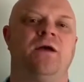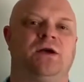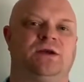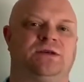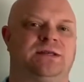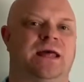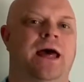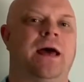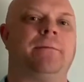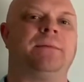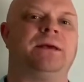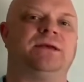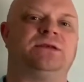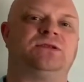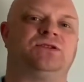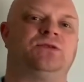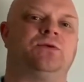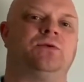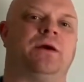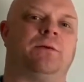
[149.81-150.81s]
So that
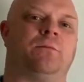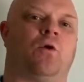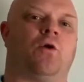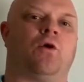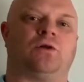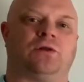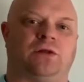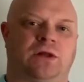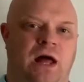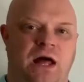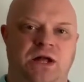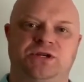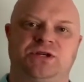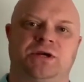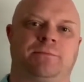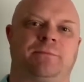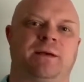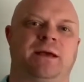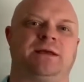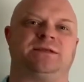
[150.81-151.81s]
means doing more
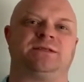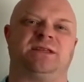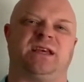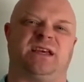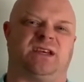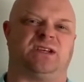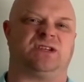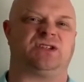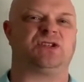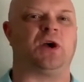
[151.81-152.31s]
logic-based things,